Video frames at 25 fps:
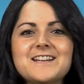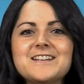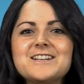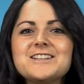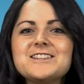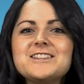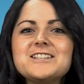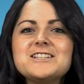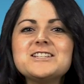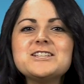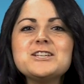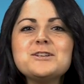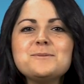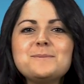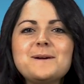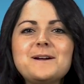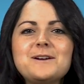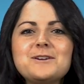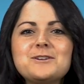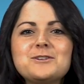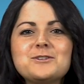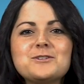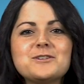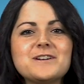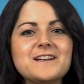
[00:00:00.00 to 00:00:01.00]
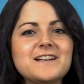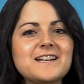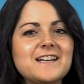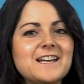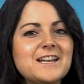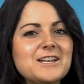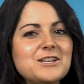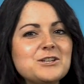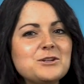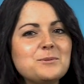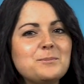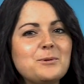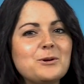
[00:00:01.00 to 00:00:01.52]
Could the £2 coin
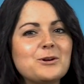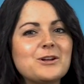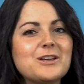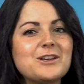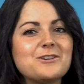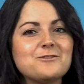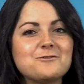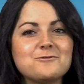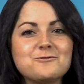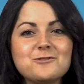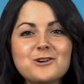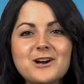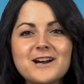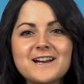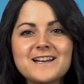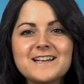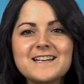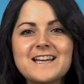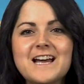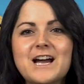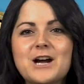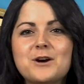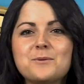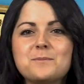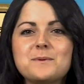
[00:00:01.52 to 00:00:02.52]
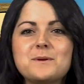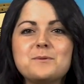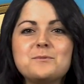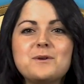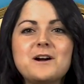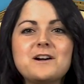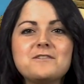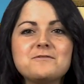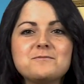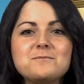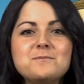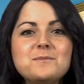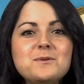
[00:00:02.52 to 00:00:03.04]
in your pocket right now be
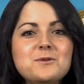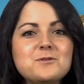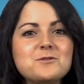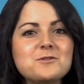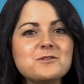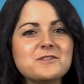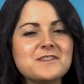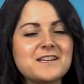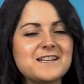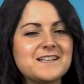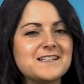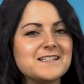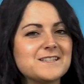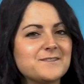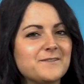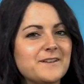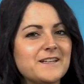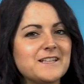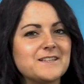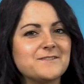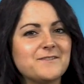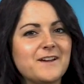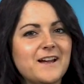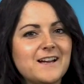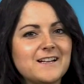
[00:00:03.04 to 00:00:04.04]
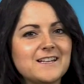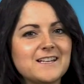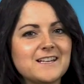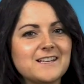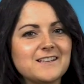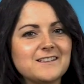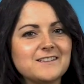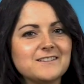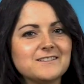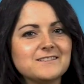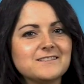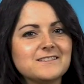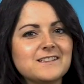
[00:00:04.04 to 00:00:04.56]
worth more than its face
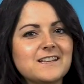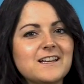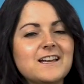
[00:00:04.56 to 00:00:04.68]
value?